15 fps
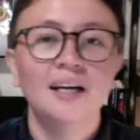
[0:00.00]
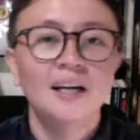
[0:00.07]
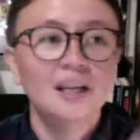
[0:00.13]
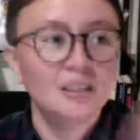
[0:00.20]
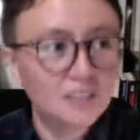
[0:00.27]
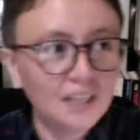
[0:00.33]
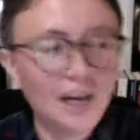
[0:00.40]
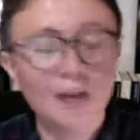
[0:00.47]

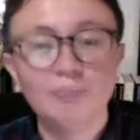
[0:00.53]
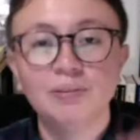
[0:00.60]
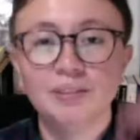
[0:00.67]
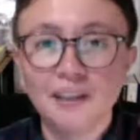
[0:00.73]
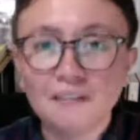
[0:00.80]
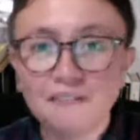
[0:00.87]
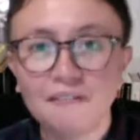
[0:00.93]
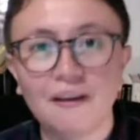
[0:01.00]
Jobs,
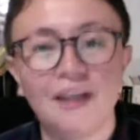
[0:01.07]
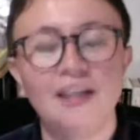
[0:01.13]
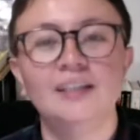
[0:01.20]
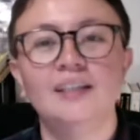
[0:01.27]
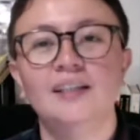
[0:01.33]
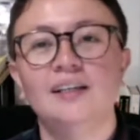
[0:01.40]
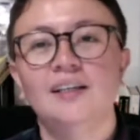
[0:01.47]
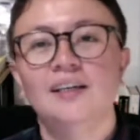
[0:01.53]
they fade.
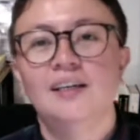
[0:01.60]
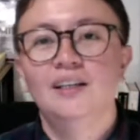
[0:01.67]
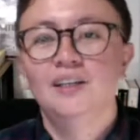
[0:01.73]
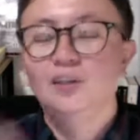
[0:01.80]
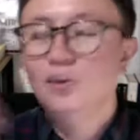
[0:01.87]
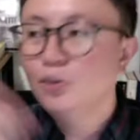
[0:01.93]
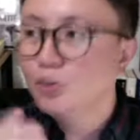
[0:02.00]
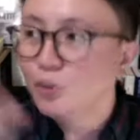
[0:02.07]
You
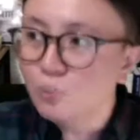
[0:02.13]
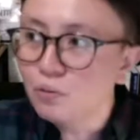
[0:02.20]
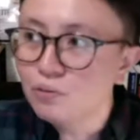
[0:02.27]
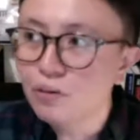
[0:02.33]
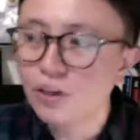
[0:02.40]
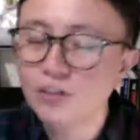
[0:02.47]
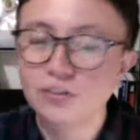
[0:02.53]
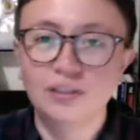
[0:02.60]
know, you move
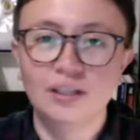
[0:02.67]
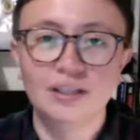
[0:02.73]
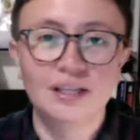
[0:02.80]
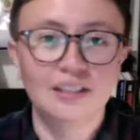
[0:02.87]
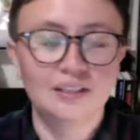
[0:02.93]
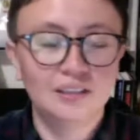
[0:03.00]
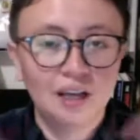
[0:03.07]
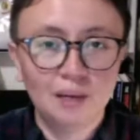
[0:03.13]
on to the
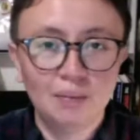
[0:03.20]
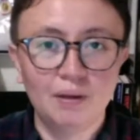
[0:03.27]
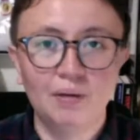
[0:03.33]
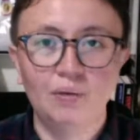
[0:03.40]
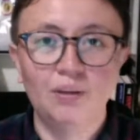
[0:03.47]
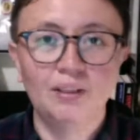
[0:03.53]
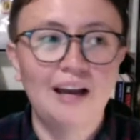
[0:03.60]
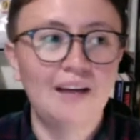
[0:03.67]
next job and
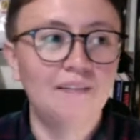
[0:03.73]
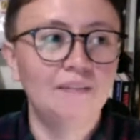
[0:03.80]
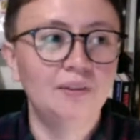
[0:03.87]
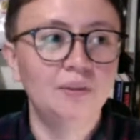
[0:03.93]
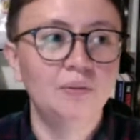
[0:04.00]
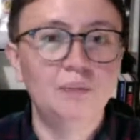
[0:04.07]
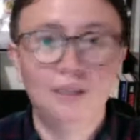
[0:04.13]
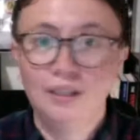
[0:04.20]
what have
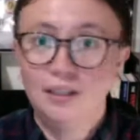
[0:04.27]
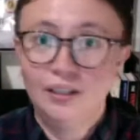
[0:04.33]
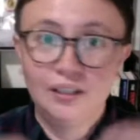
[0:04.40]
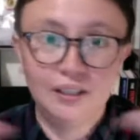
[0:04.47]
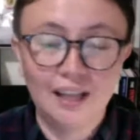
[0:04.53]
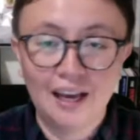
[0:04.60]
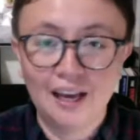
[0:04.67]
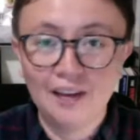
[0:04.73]
you, but your
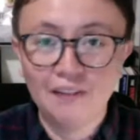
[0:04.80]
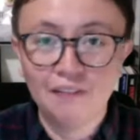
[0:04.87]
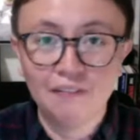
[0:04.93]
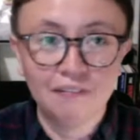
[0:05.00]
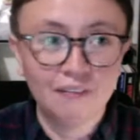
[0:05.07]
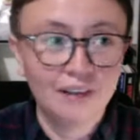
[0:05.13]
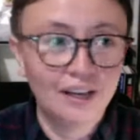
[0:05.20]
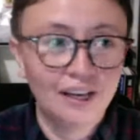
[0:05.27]
life,
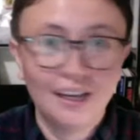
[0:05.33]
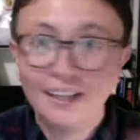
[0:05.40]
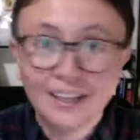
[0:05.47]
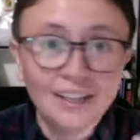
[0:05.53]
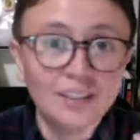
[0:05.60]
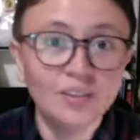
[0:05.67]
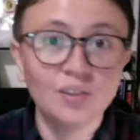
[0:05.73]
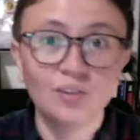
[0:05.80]
yan
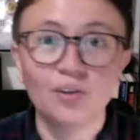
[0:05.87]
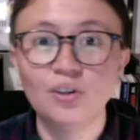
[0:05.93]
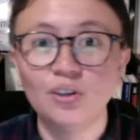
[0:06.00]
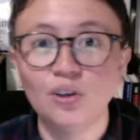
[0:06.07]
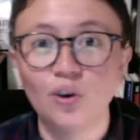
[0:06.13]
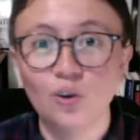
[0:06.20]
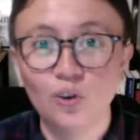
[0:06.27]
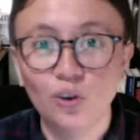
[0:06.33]
ang totoong
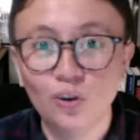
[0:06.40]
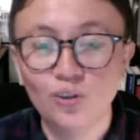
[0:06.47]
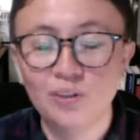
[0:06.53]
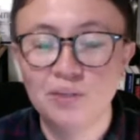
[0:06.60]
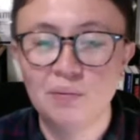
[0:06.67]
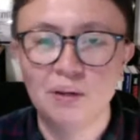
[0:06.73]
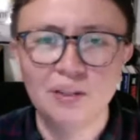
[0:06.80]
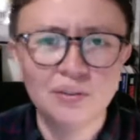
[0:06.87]
YOLO, di
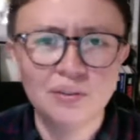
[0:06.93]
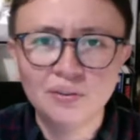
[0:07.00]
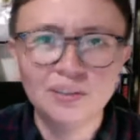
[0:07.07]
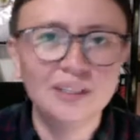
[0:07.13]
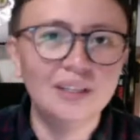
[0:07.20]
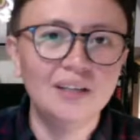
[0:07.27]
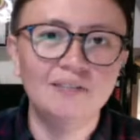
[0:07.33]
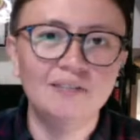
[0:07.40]
ba? You only
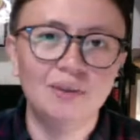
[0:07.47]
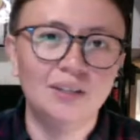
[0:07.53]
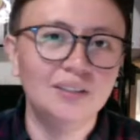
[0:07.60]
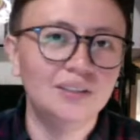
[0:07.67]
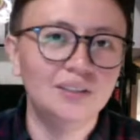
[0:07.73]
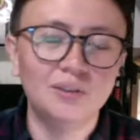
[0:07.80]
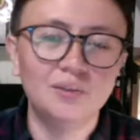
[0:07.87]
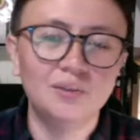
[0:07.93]
live once.
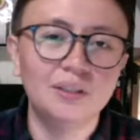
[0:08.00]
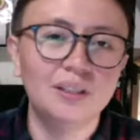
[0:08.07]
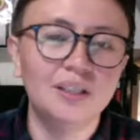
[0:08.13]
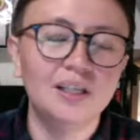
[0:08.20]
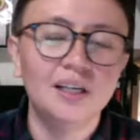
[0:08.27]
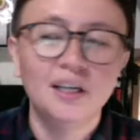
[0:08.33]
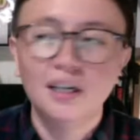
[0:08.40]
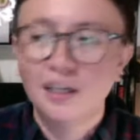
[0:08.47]
You don't wanna
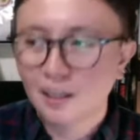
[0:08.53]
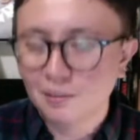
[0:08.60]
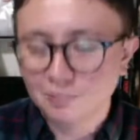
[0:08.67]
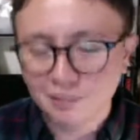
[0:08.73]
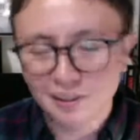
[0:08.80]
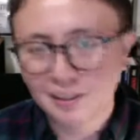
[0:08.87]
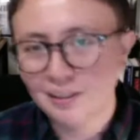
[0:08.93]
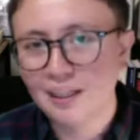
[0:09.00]
come to
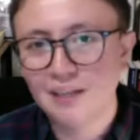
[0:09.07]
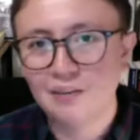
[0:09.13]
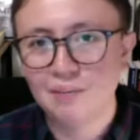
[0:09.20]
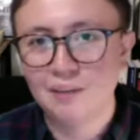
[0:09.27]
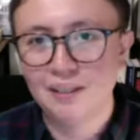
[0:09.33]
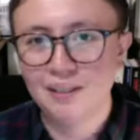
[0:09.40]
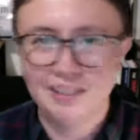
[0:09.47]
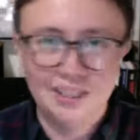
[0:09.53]
your deathbed
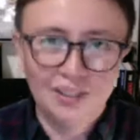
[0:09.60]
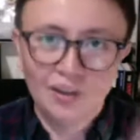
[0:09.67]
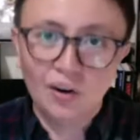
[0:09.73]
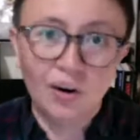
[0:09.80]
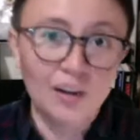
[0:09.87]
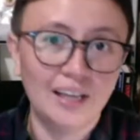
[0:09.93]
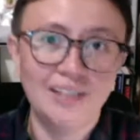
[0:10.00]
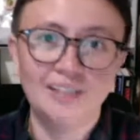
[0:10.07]
and say,
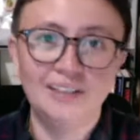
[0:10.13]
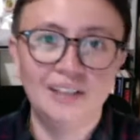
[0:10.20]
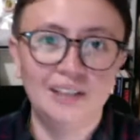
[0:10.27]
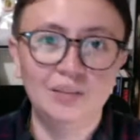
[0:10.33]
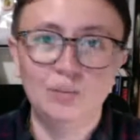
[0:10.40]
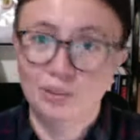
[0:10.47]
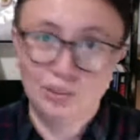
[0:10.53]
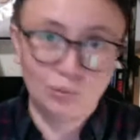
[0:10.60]
all I did
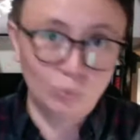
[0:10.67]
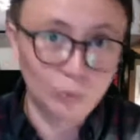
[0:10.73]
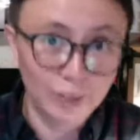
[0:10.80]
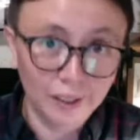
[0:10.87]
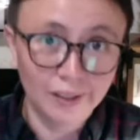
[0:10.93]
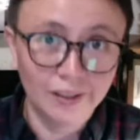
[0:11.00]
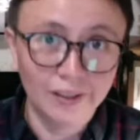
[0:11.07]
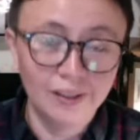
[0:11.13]
was work.
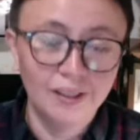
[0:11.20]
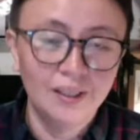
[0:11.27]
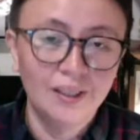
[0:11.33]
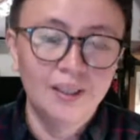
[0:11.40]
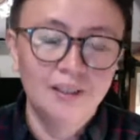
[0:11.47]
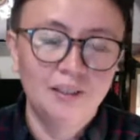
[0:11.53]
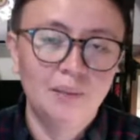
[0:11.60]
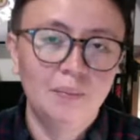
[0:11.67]

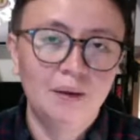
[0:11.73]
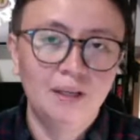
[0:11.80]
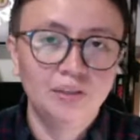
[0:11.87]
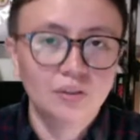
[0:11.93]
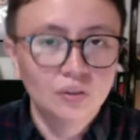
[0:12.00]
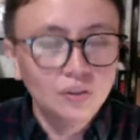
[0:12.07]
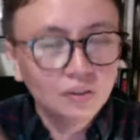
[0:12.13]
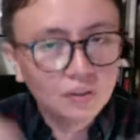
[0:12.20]
Di ba?
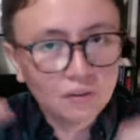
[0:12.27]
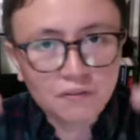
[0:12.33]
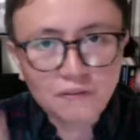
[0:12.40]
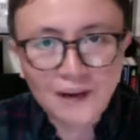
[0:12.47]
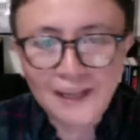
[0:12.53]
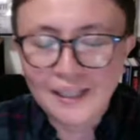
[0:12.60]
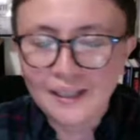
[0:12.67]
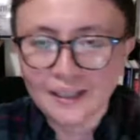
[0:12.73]
So, you know,
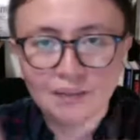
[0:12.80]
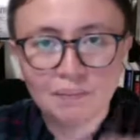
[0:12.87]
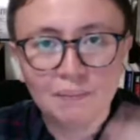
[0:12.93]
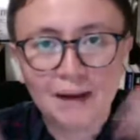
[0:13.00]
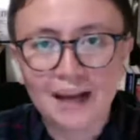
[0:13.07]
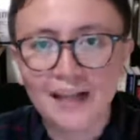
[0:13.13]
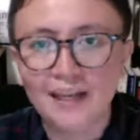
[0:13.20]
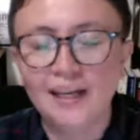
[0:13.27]
find that
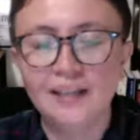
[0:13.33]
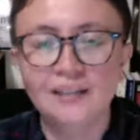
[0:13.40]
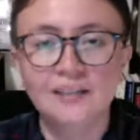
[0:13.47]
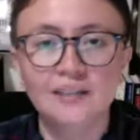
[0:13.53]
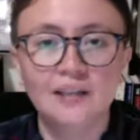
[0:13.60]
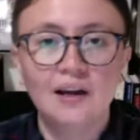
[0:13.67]
balance.